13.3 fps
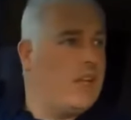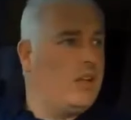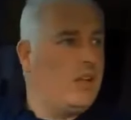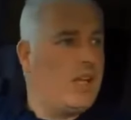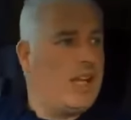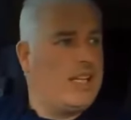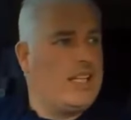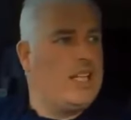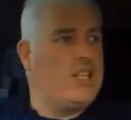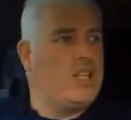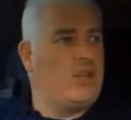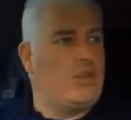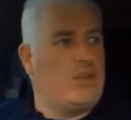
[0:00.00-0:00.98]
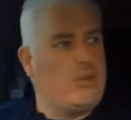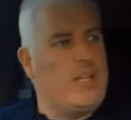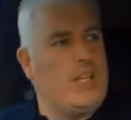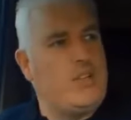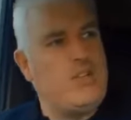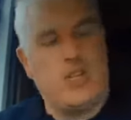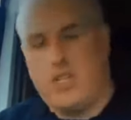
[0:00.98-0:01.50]
Although that gauge, I don't know
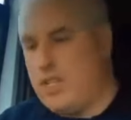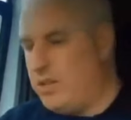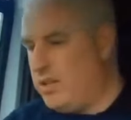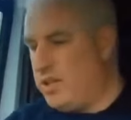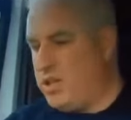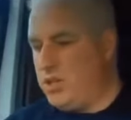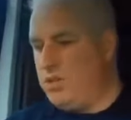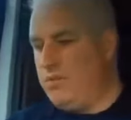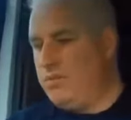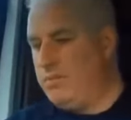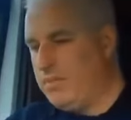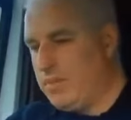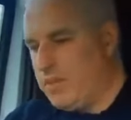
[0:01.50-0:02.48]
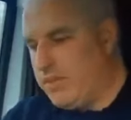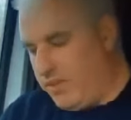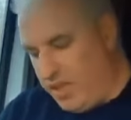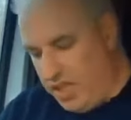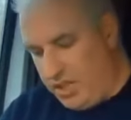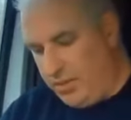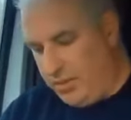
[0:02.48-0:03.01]
whether to trust it or not, it's showing
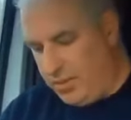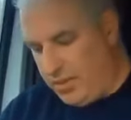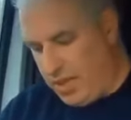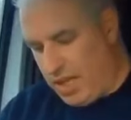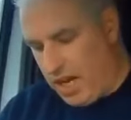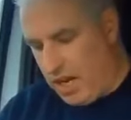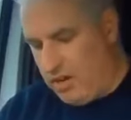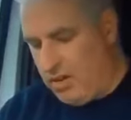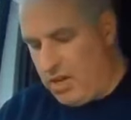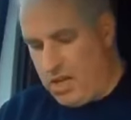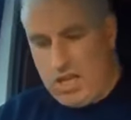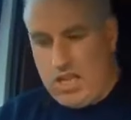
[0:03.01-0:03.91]
freezing now.